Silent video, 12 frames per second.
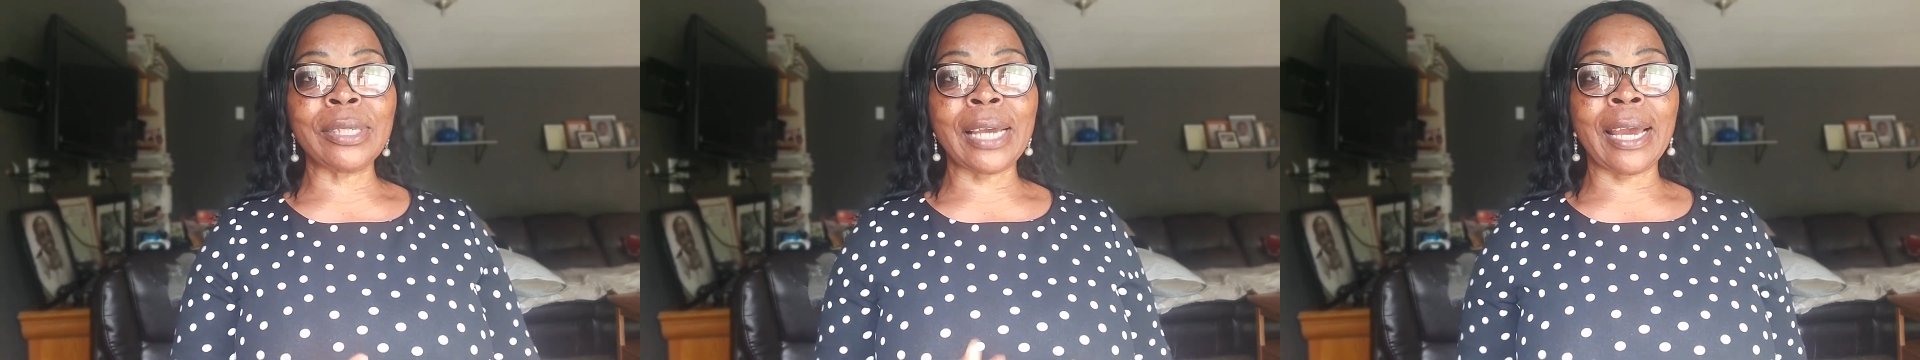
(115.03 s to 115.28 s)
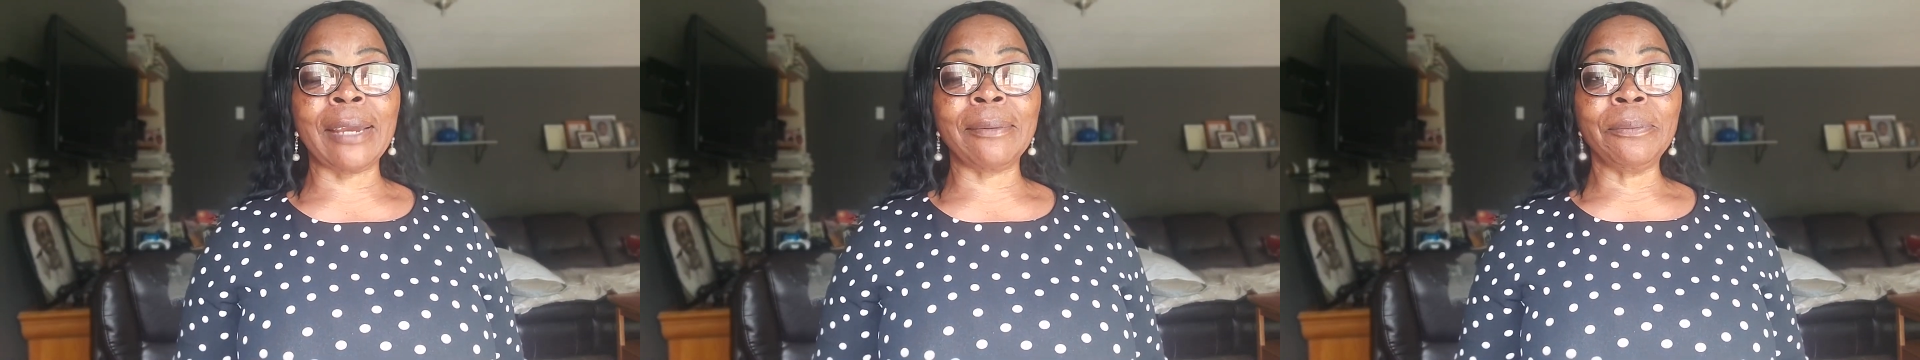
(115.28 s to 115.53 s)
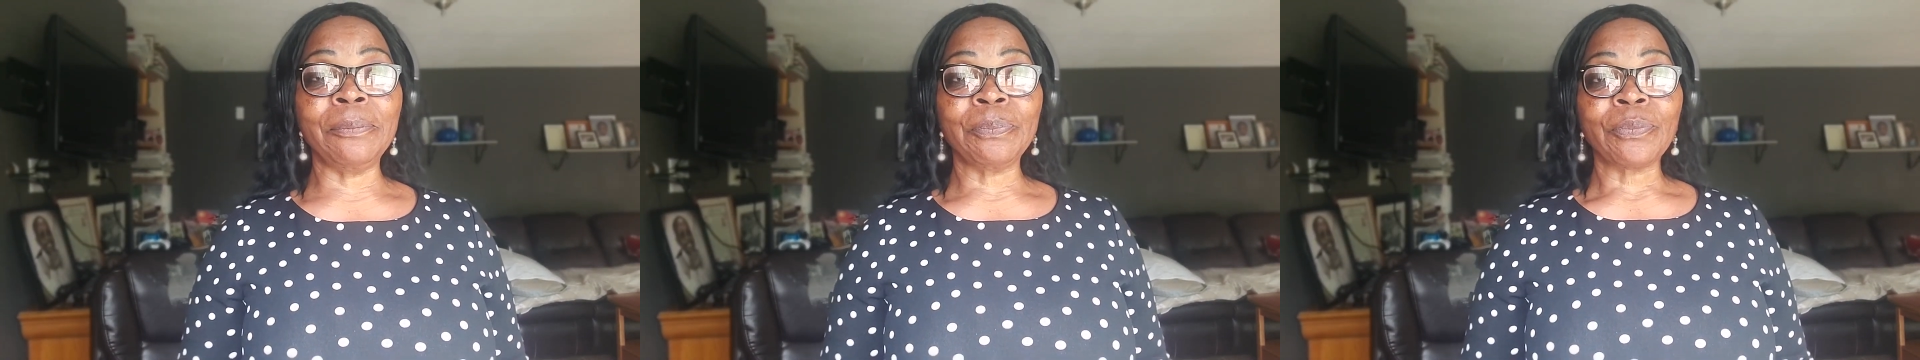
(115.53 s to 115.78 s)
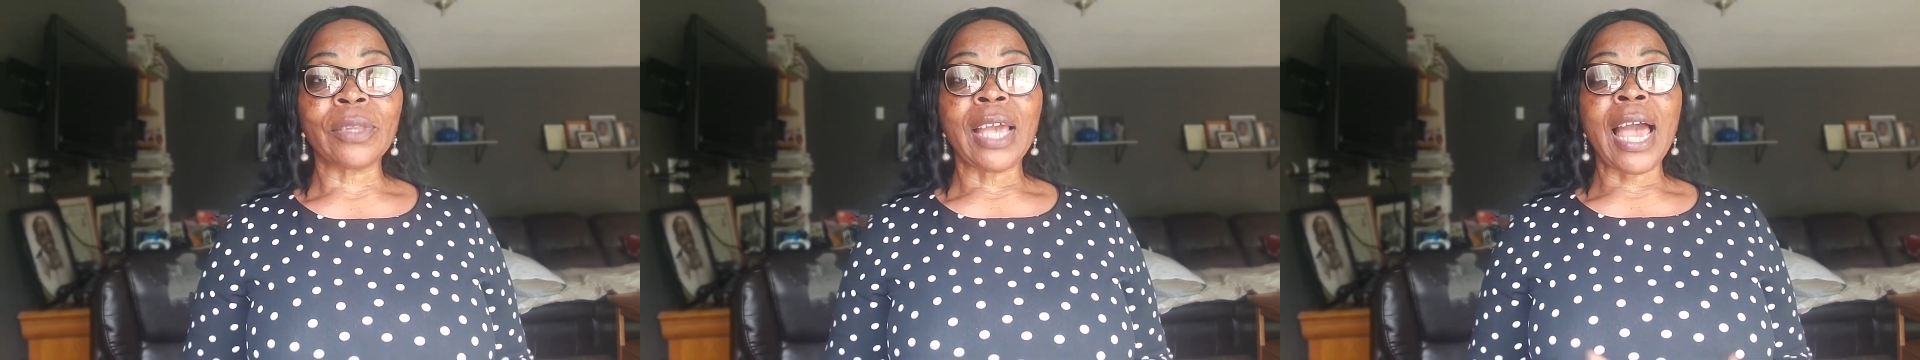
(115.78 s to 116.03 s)
time
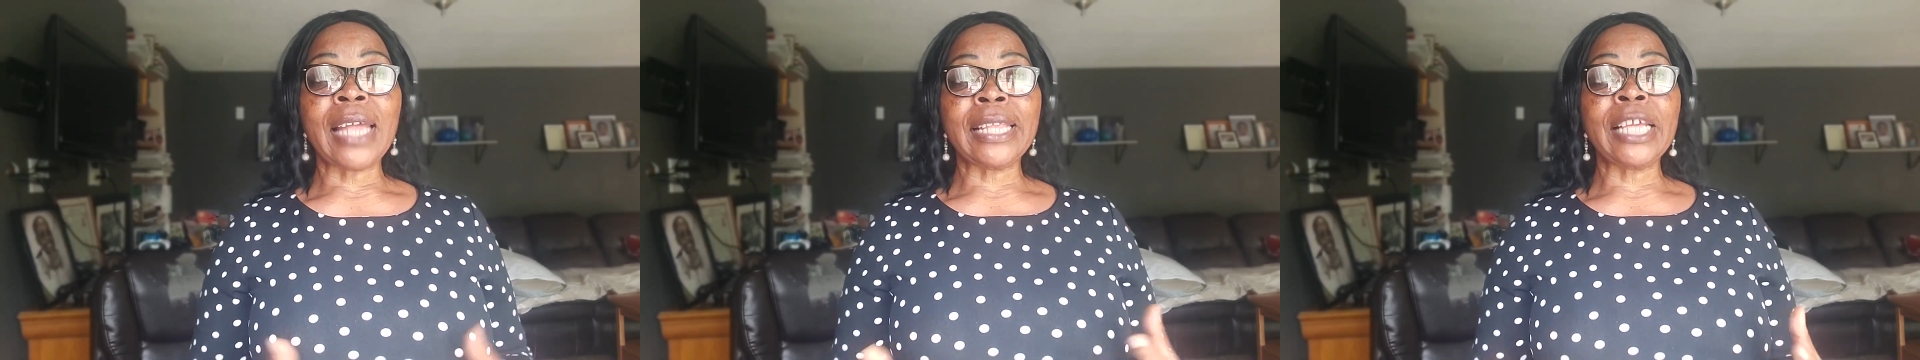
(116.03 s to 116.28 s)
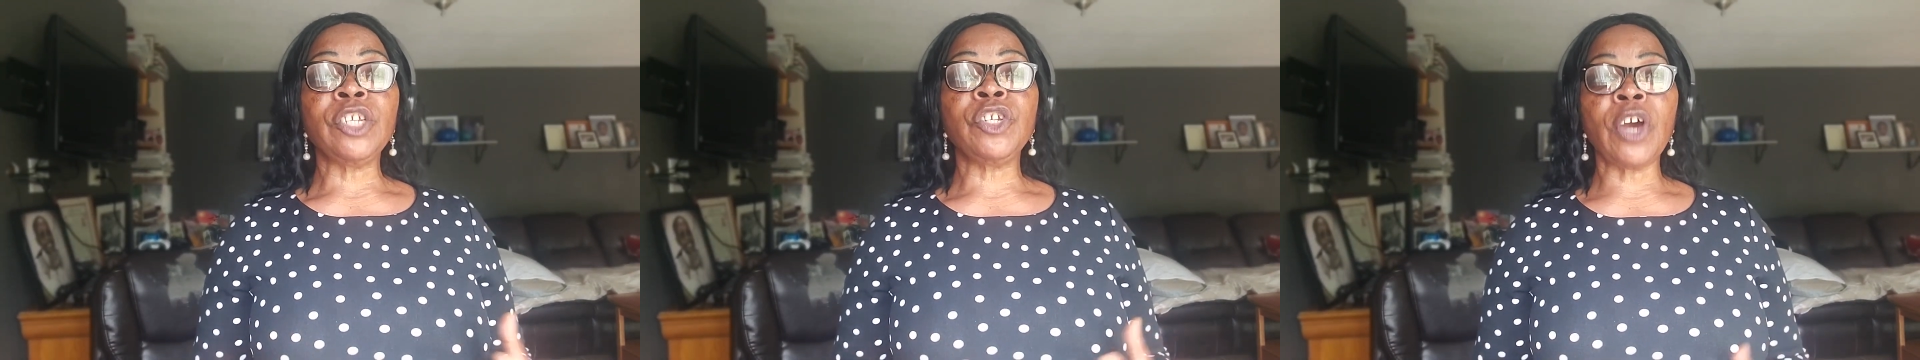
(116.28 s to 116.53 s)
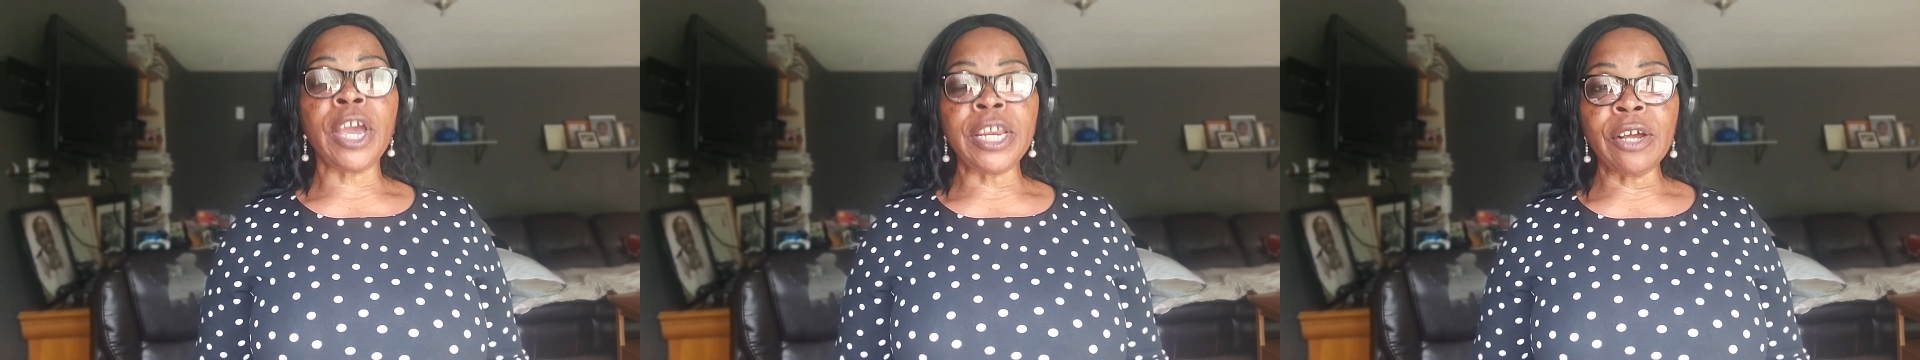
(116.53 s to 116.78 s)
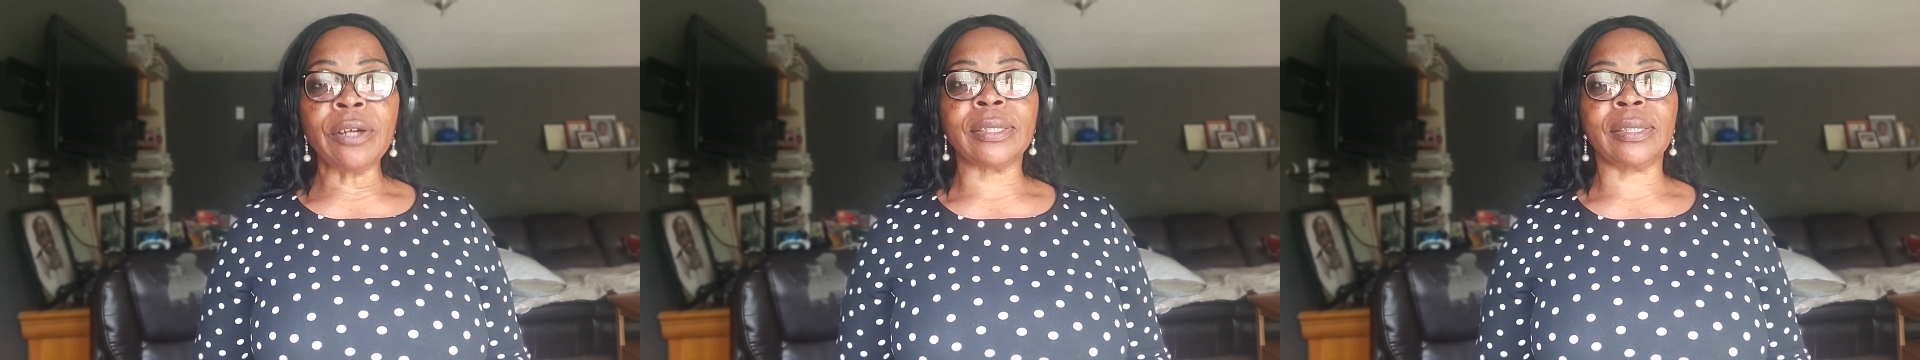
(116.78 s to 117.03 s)
and then
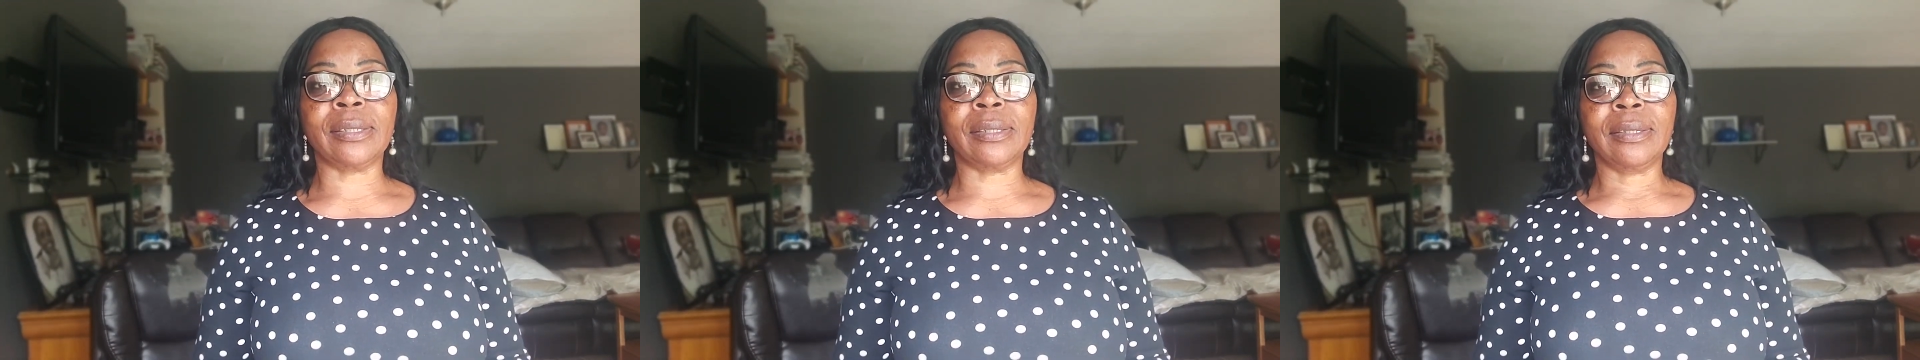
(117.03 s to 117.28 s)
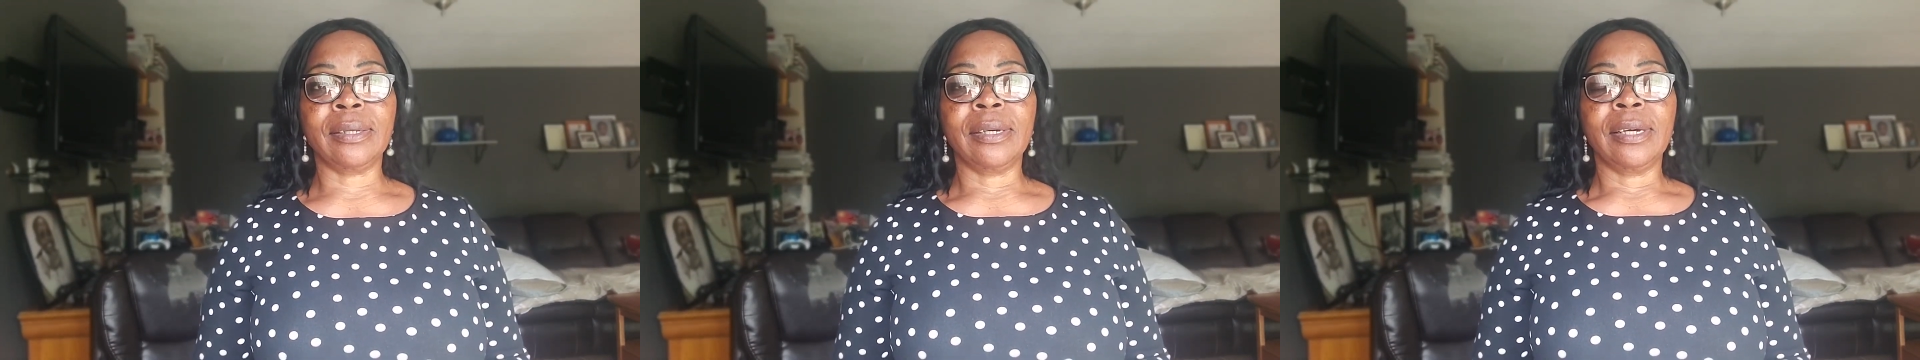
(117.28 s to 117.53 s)
join us.